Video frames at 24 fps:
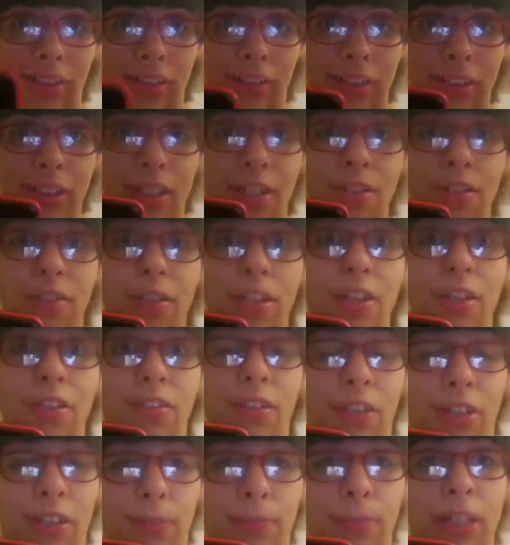this is
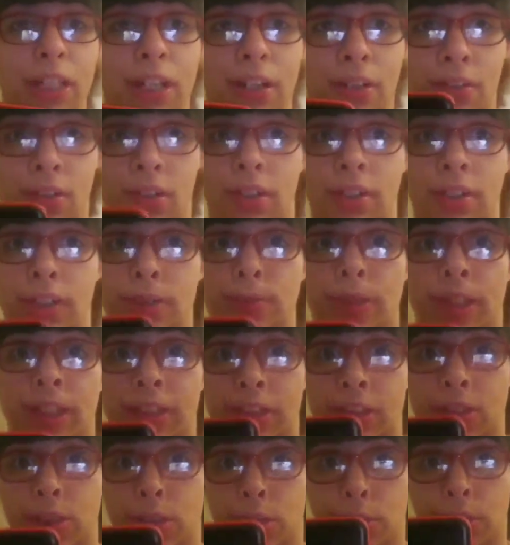going to be his hotspot
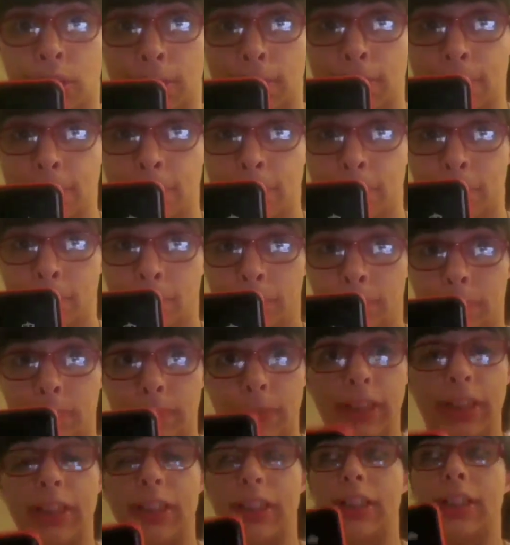to show up.
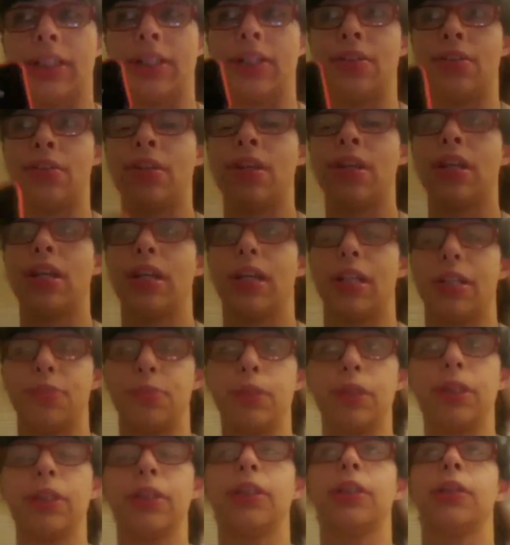Because, as we
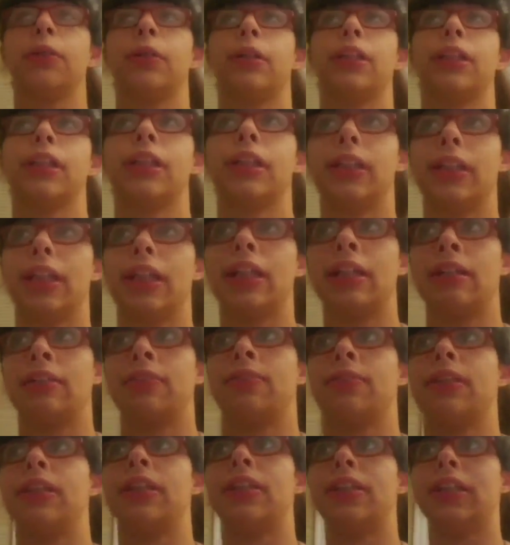all know, his staff
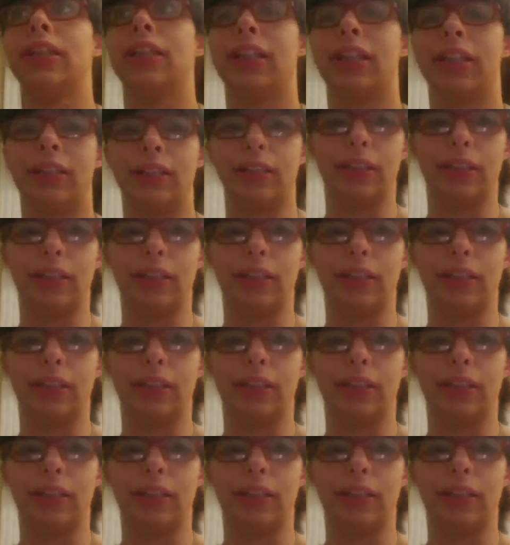is like